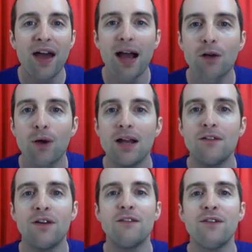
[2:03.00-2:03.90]
that great
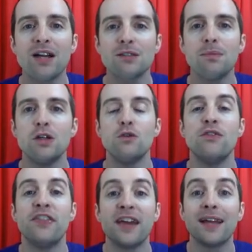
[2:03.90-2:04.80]
of an investment,
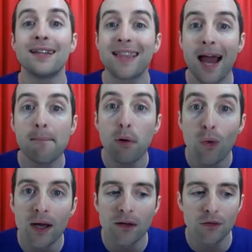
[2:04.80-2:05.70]
you'd think at that
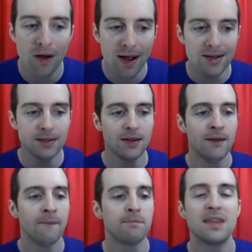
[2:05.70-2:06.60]
point, right?
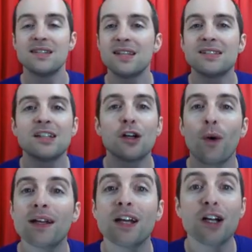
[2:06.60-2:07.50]
This isn't
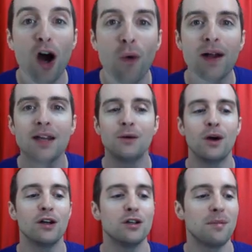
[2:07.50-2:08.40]
going to go
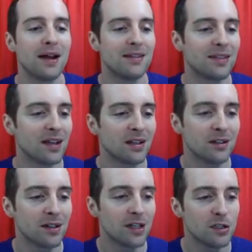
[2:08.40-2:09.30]
anywhere, you might think.
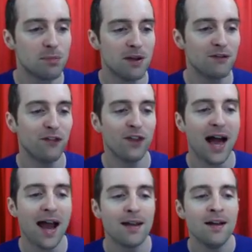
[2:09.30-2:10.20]
Look, it's been
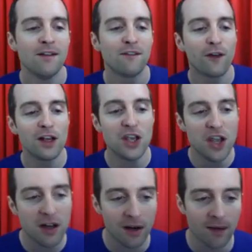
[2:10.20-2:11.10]
flat for a
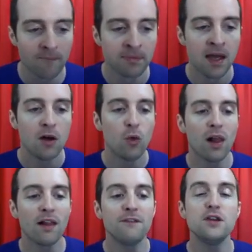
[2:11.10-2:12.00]
year.
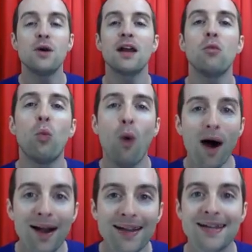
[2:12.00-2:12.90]
Well, if you had
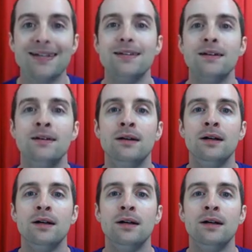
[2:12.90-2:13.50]
wanted